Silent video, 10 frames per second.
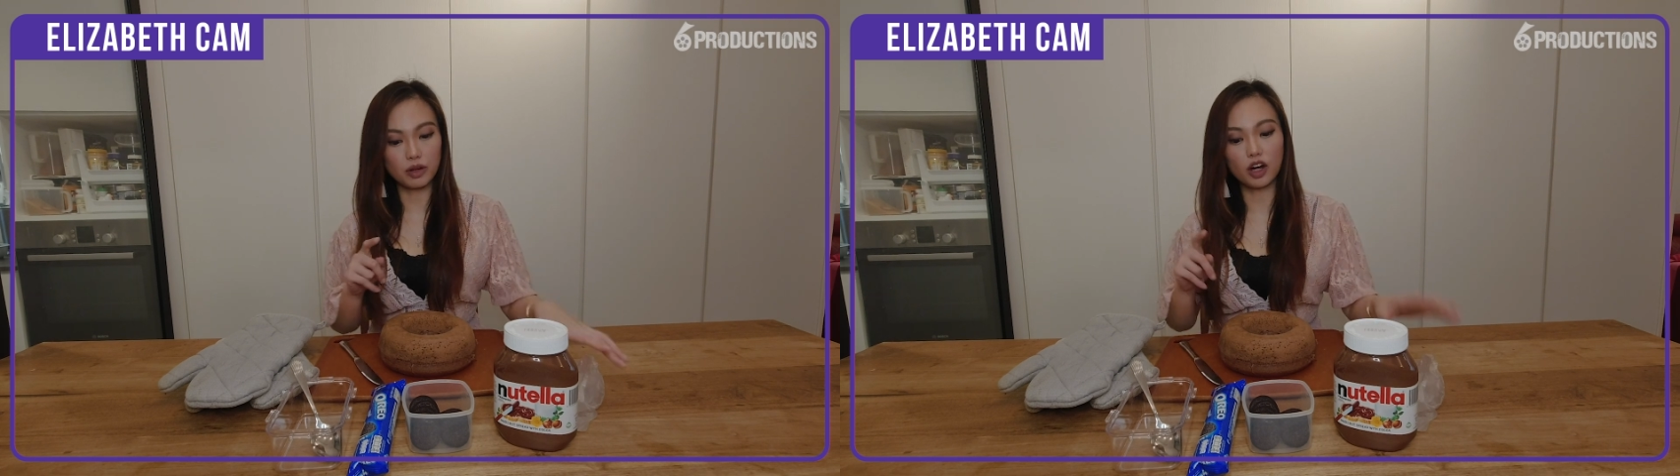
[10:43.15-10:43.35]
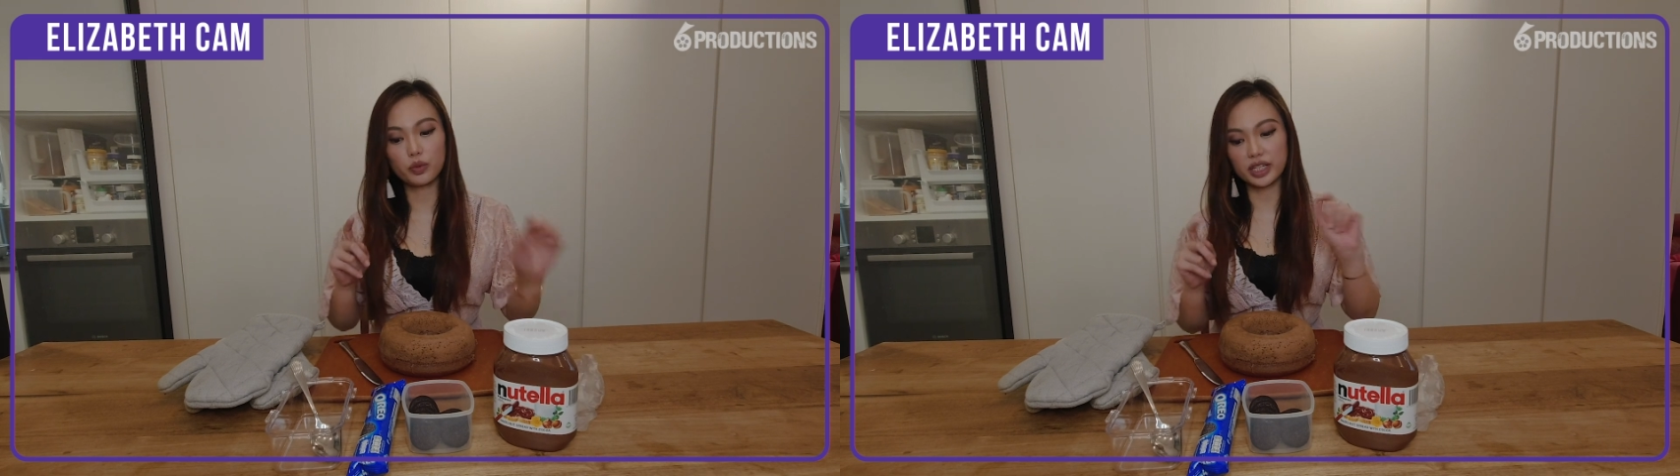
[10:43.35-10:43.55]

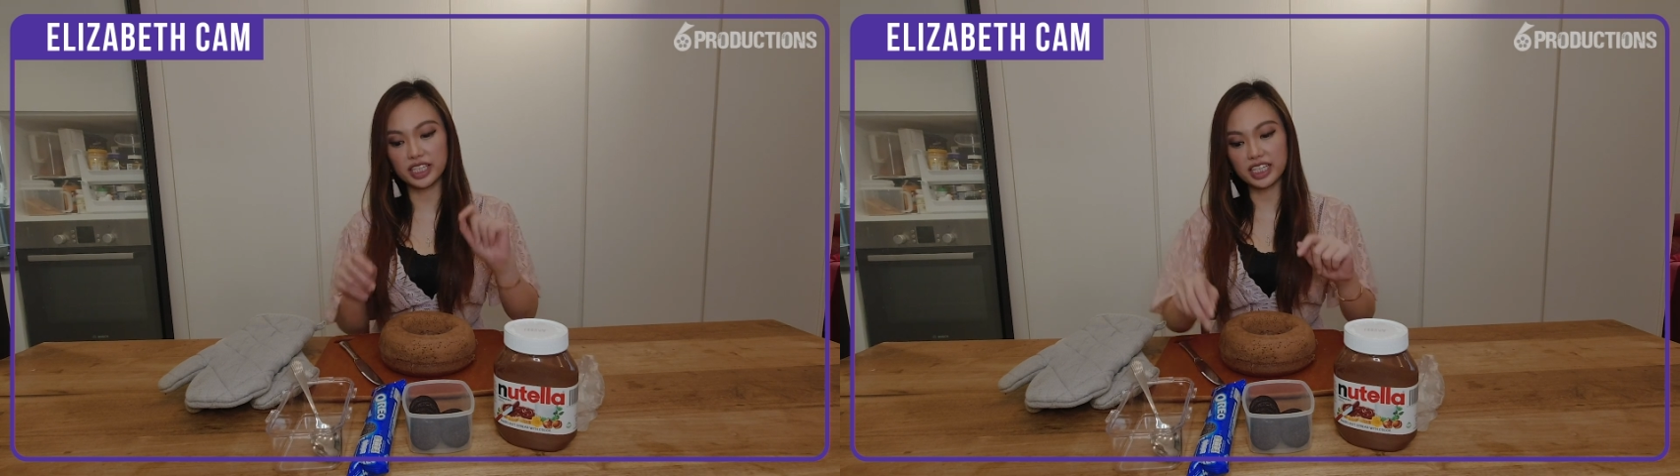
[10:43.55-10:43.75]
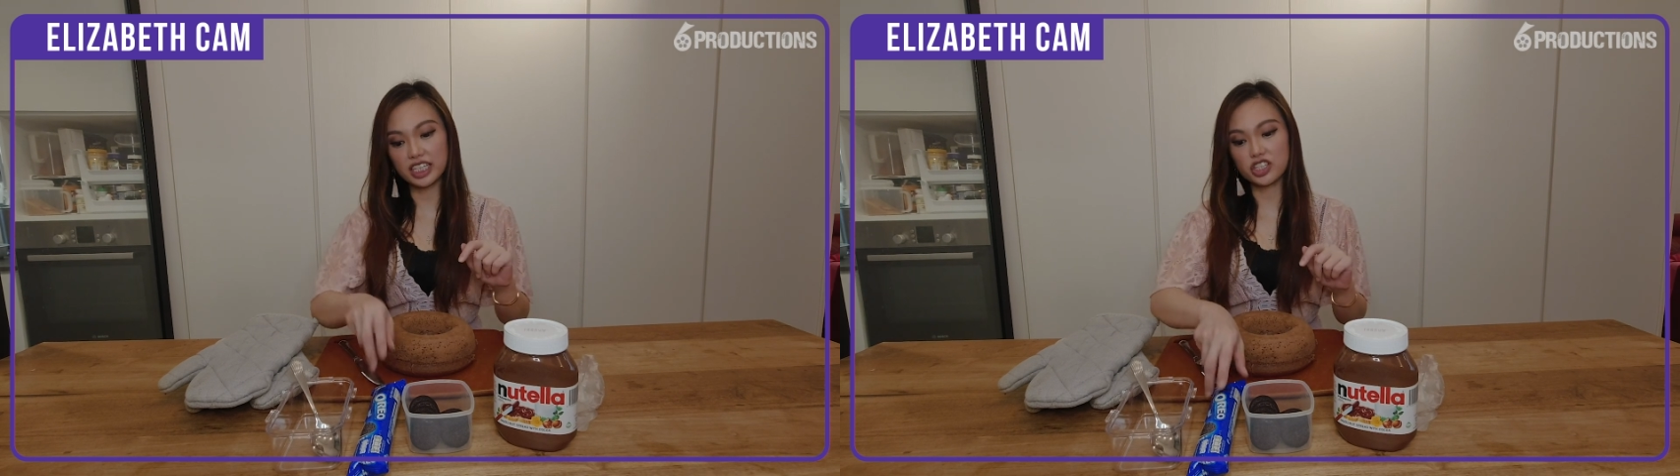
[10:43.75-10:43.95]
All we
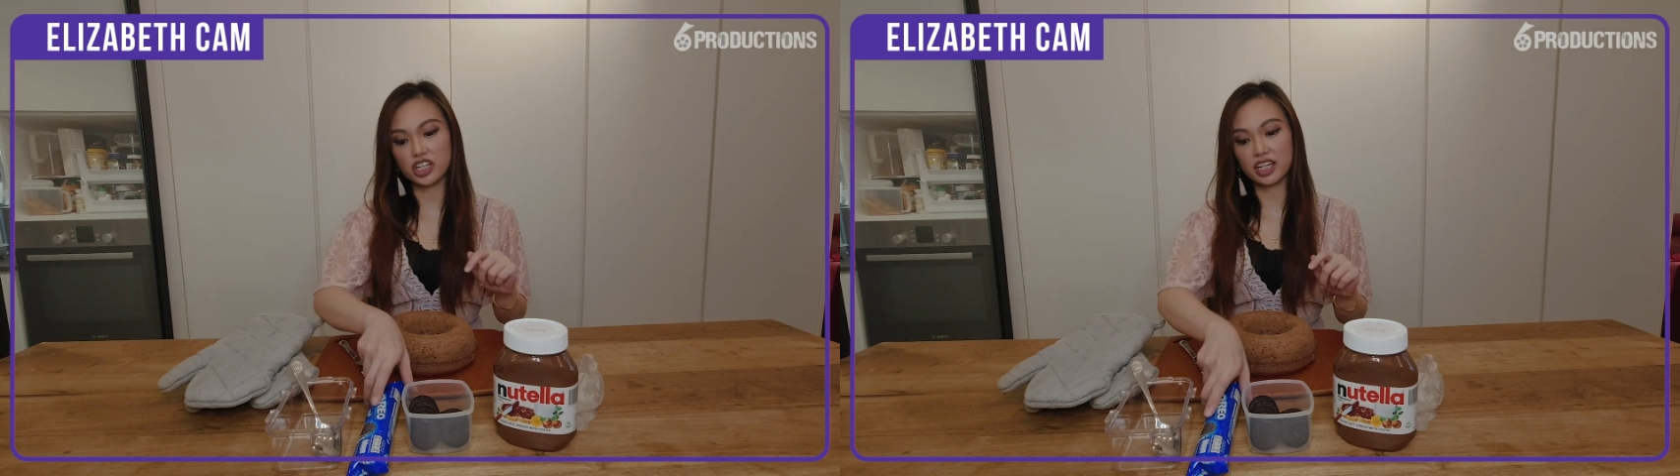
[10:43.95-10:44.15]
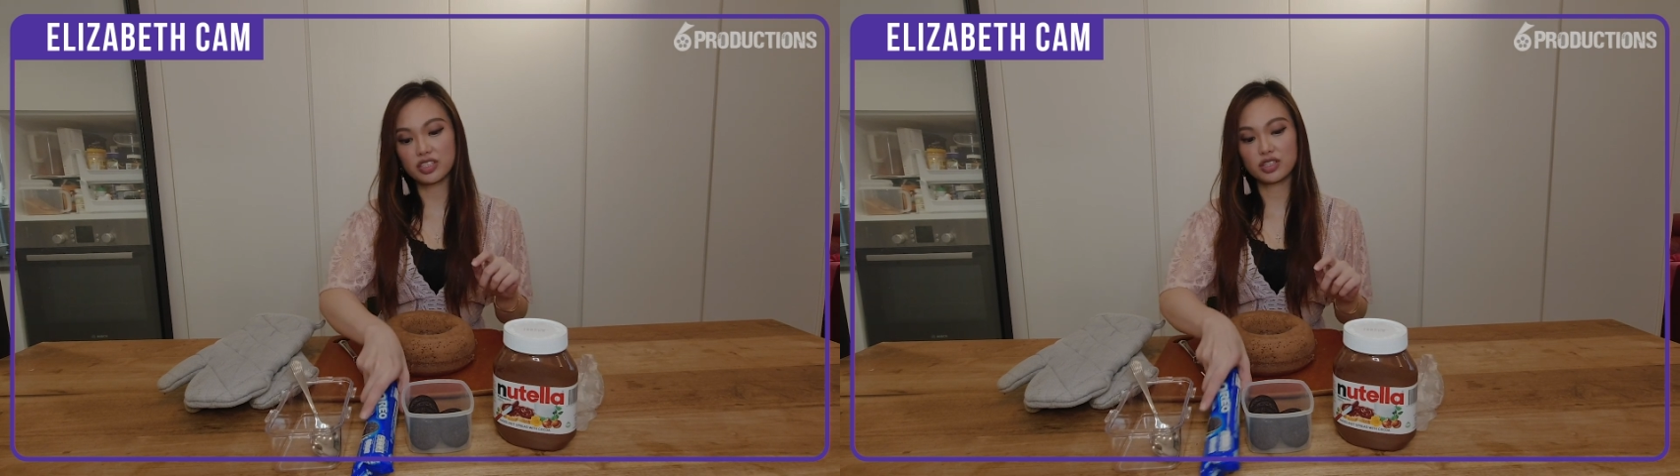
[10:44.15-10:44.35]
need is
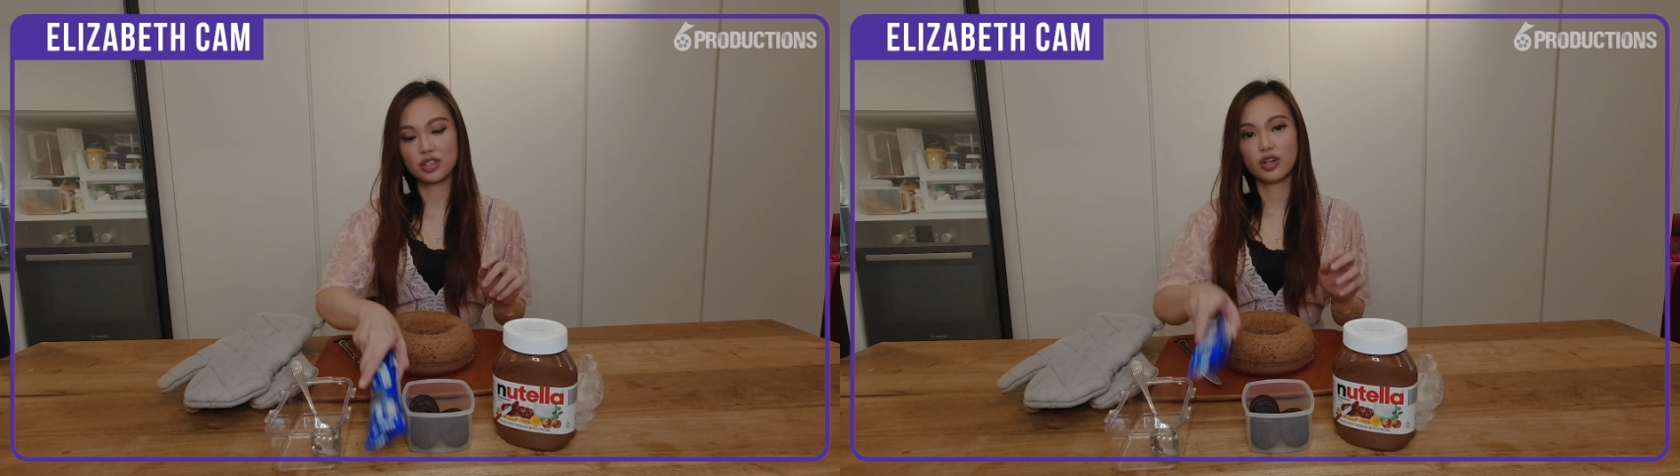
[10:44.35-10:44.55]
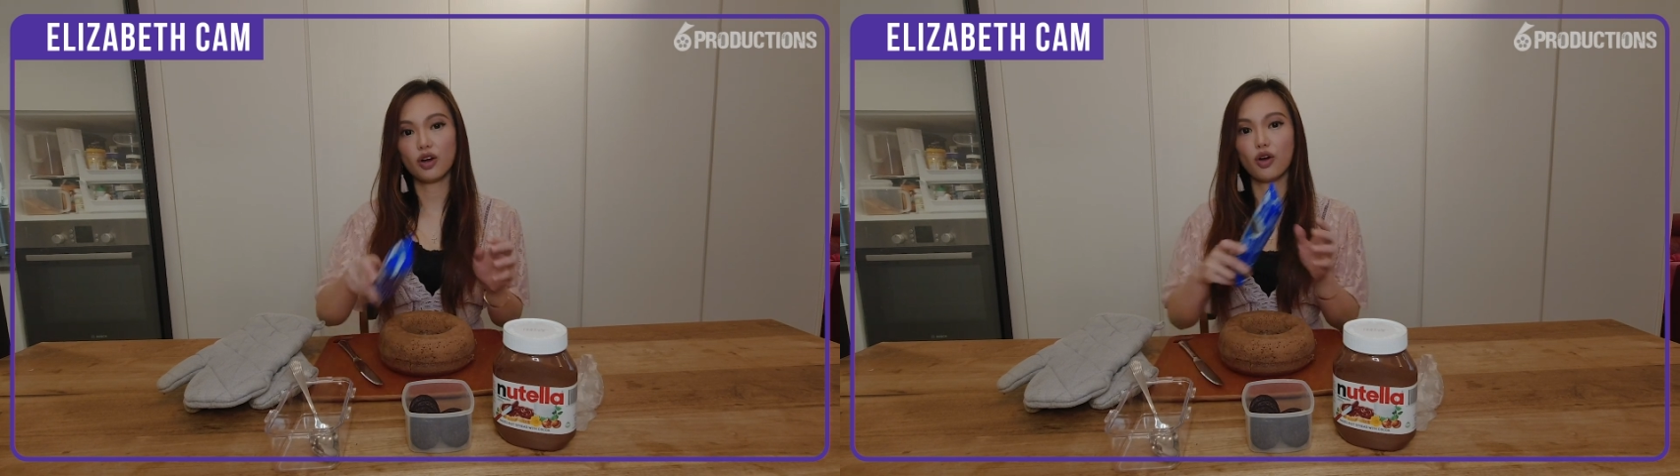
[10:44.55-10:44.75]
just
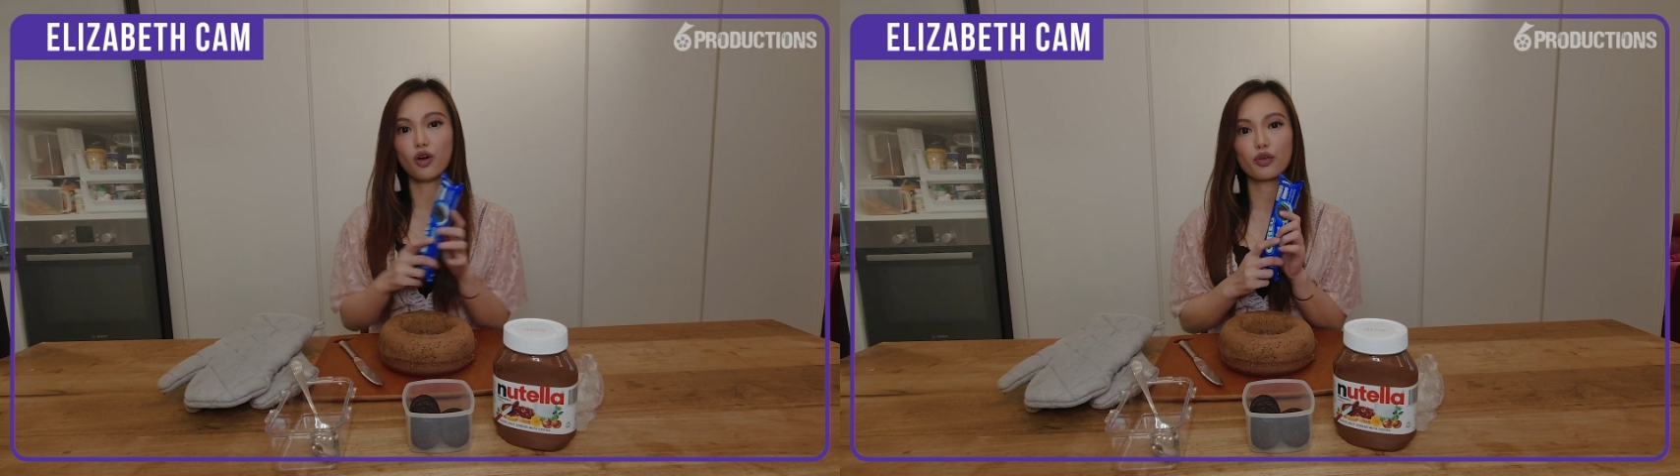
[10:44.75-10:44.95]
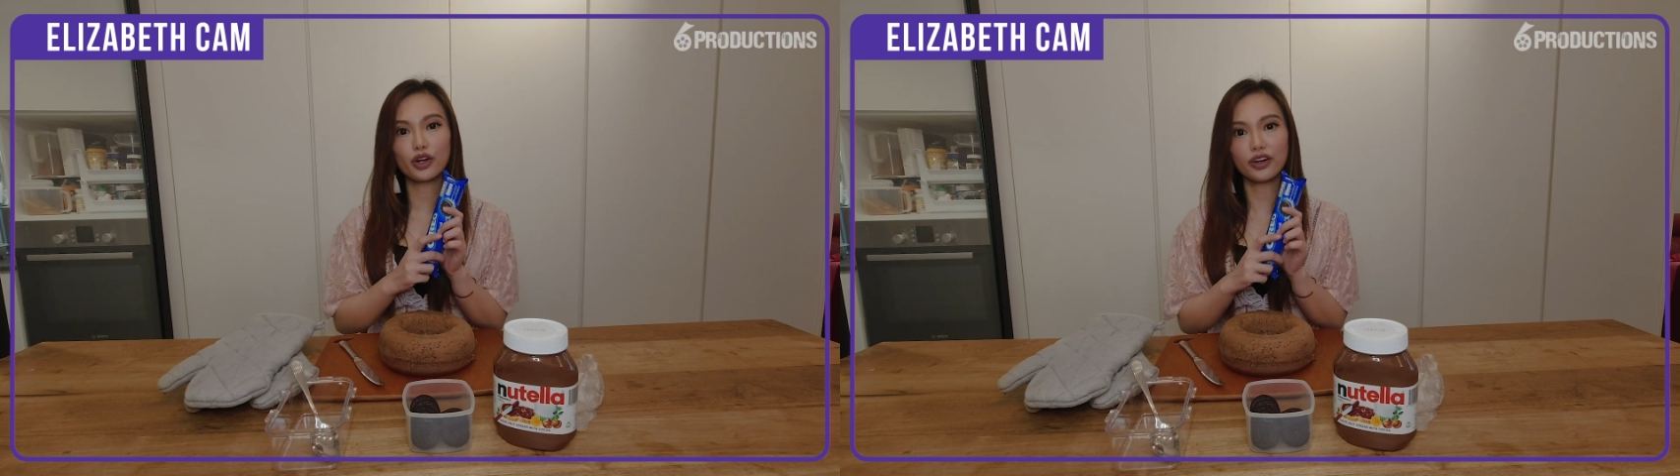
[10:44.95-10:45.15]

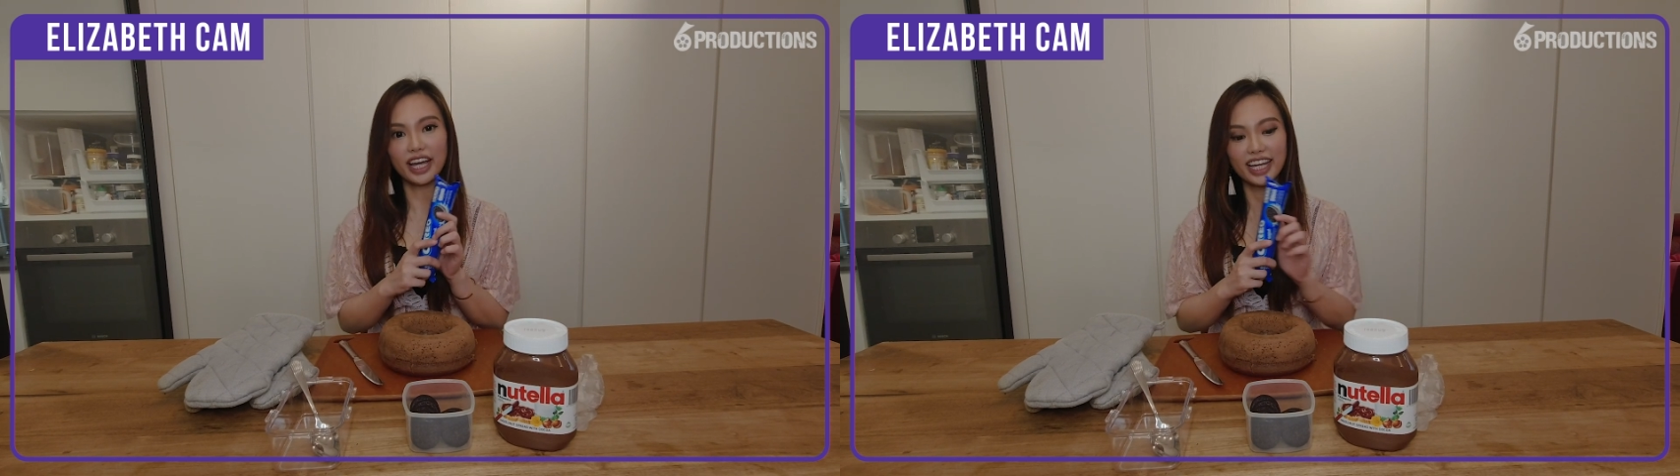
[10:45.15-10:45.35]
Oreo